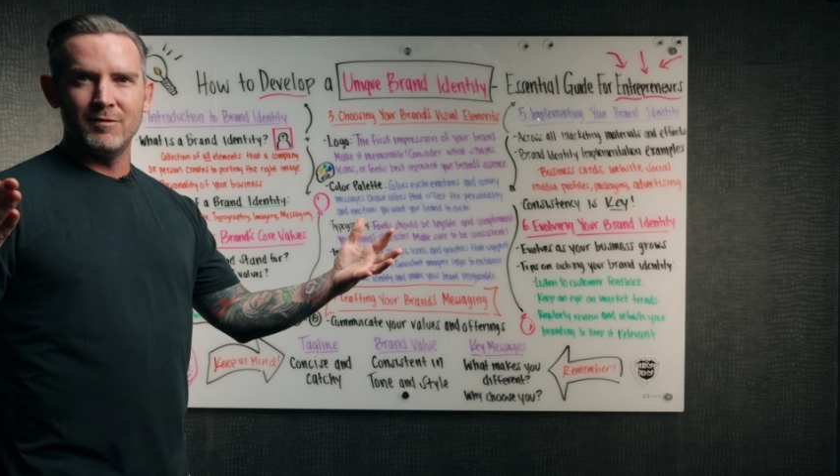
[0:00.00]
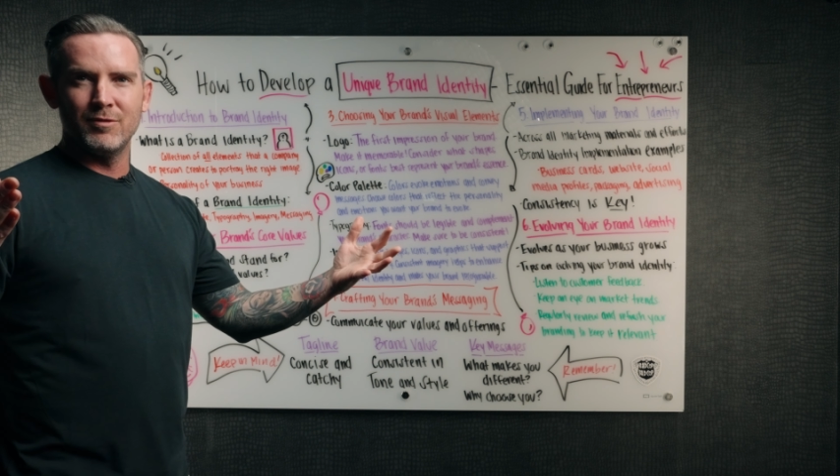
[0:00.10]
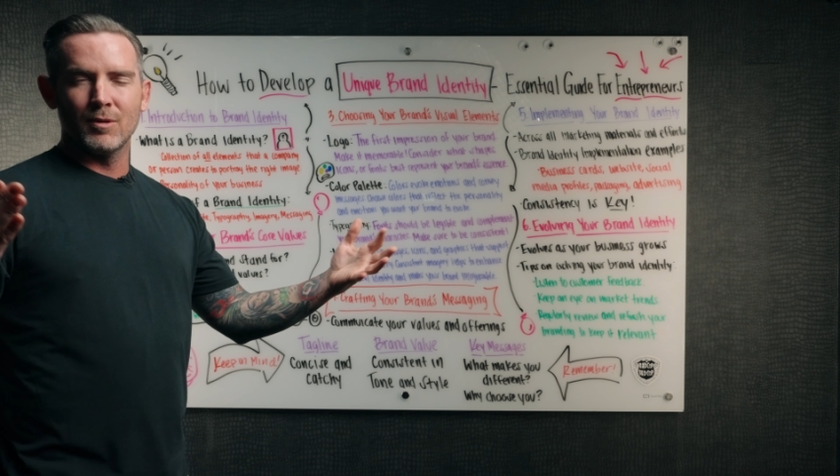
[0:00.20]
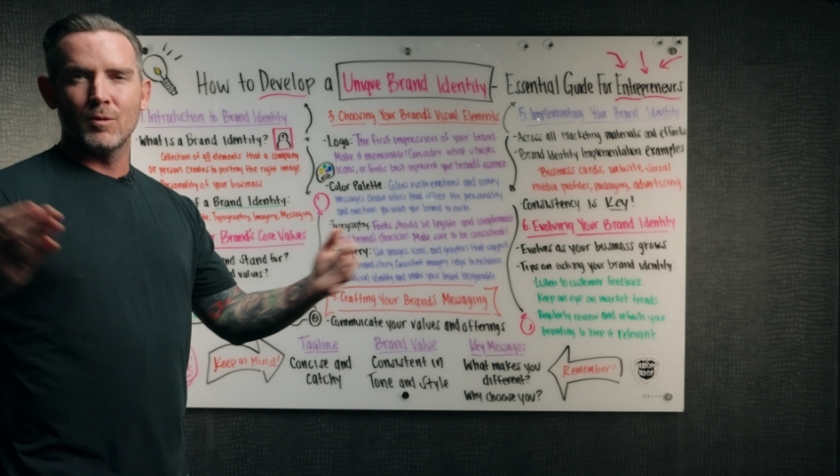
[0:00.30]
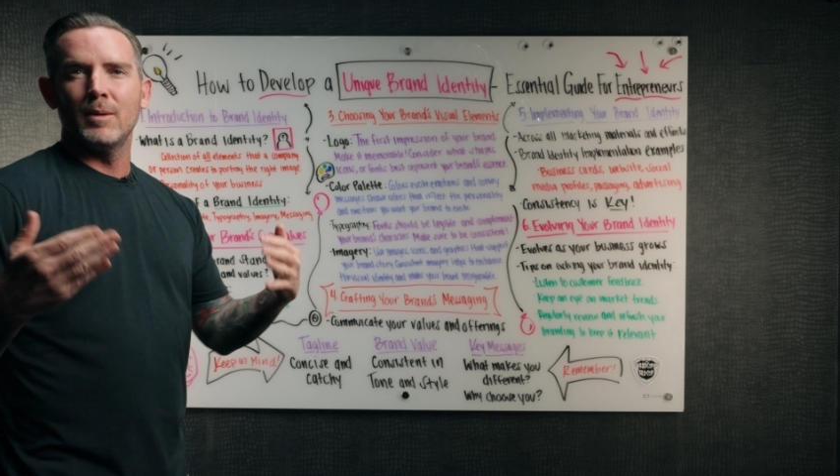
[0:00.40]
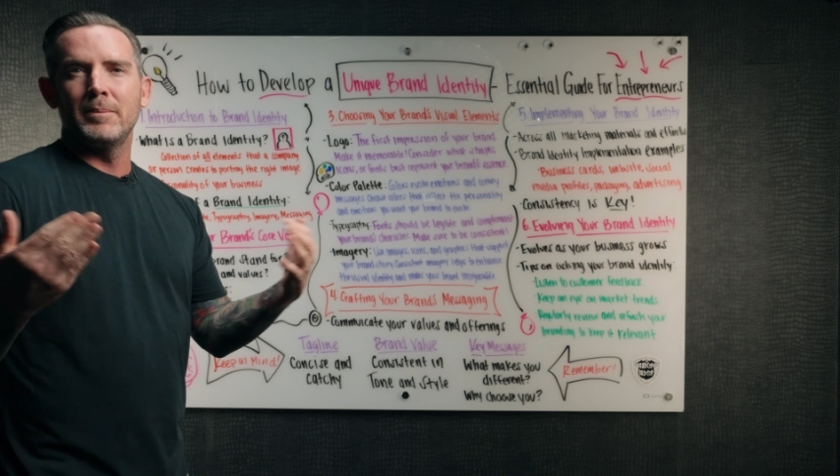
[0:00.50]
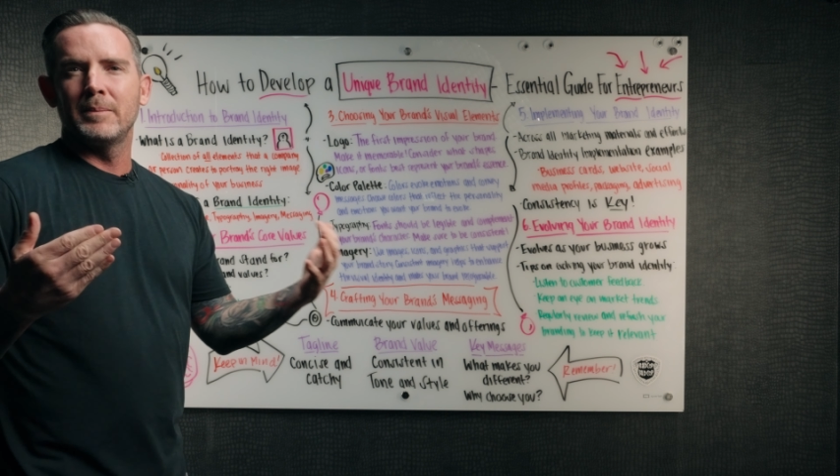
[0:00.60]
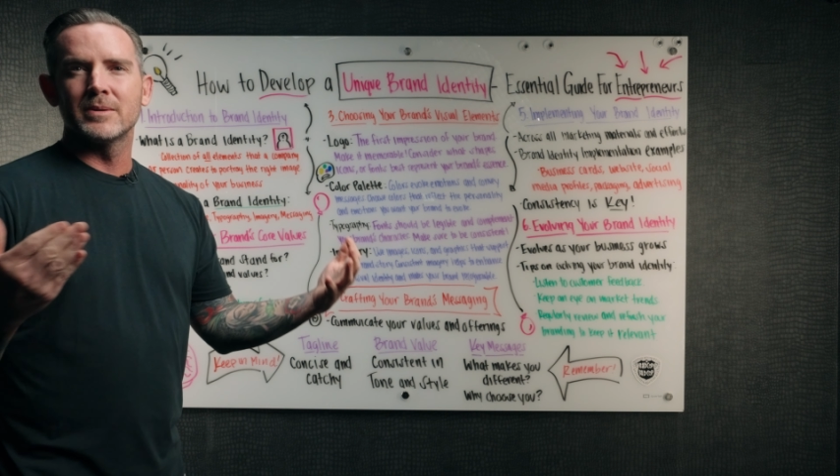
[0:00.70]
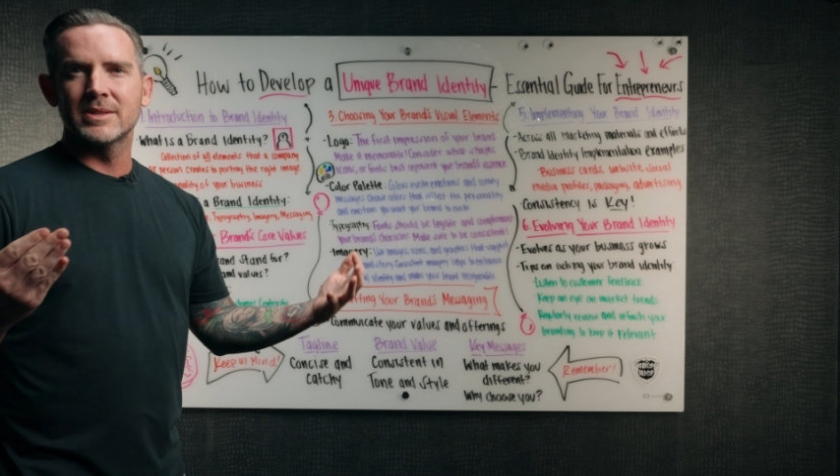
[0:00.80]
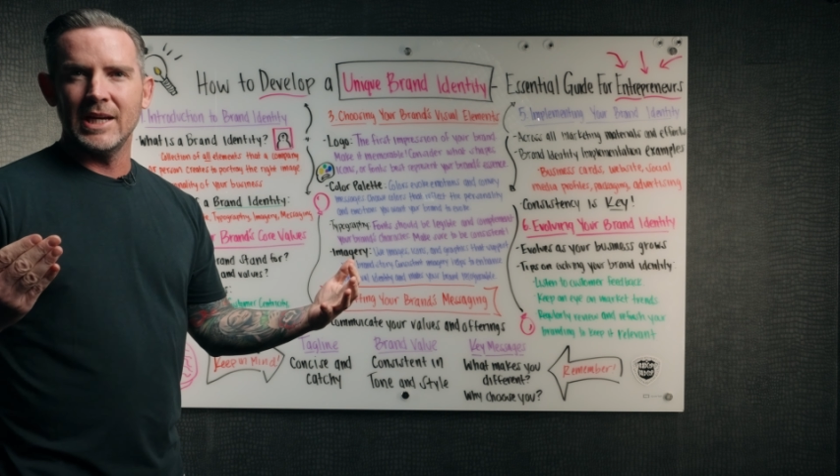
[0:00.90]
for, what
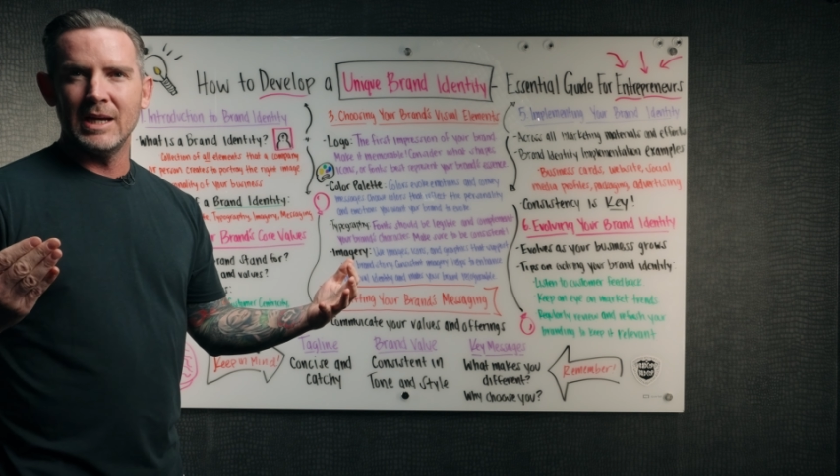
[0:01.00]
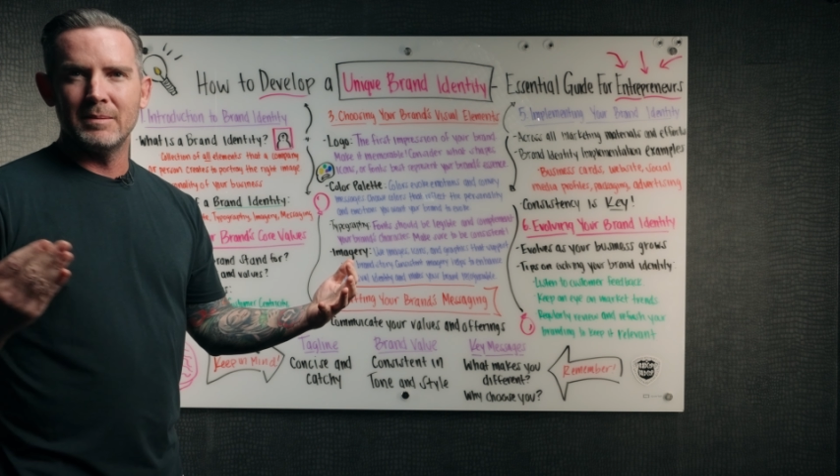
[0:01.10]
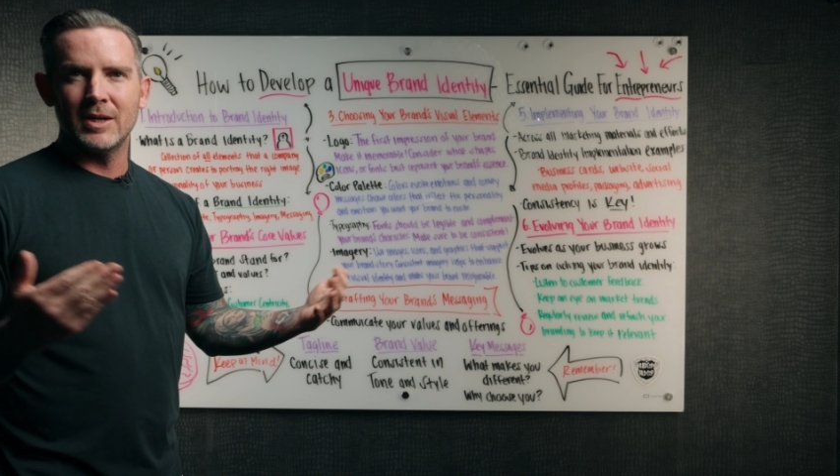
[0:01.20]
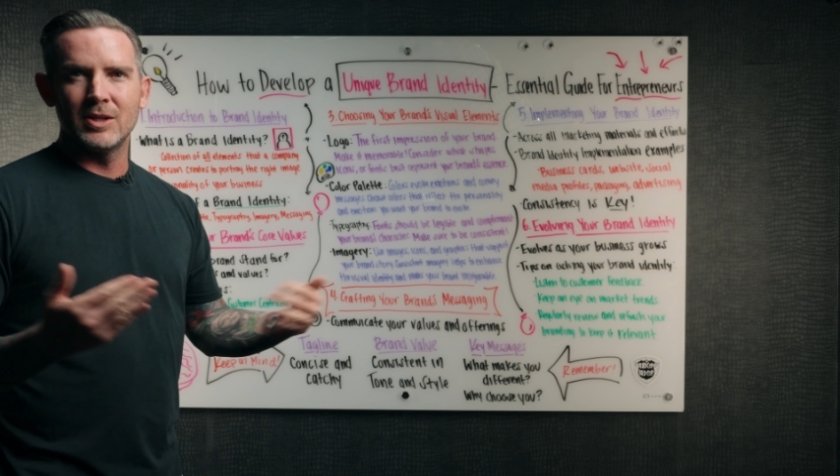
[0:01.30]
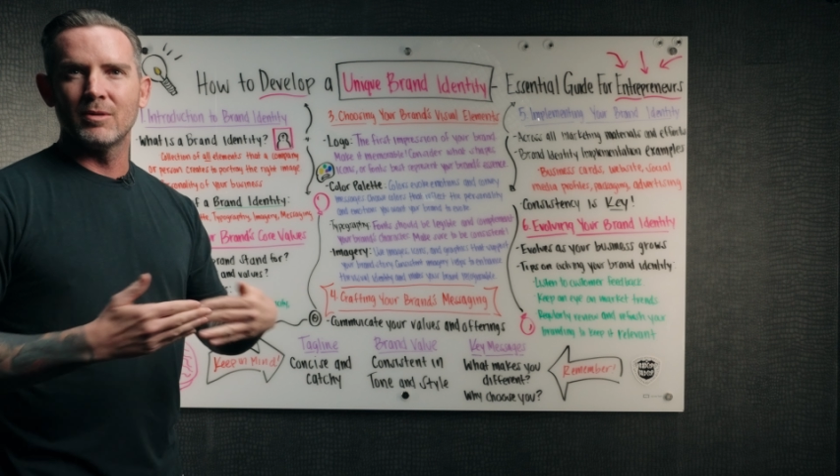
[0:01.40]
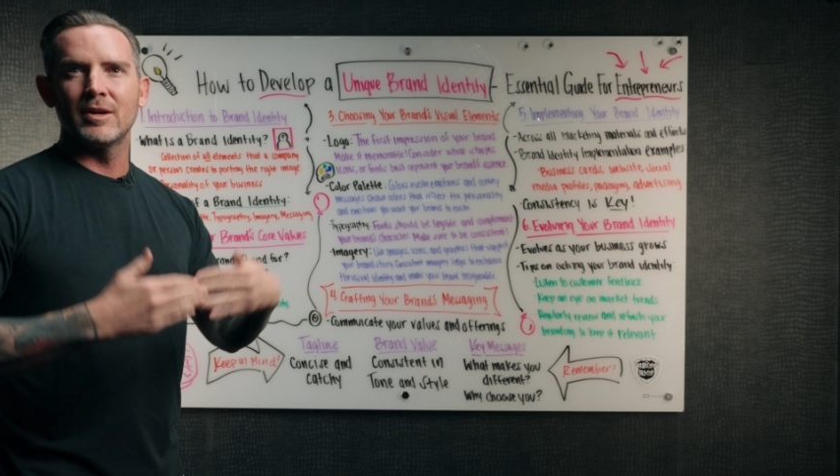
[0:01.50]
people say about you.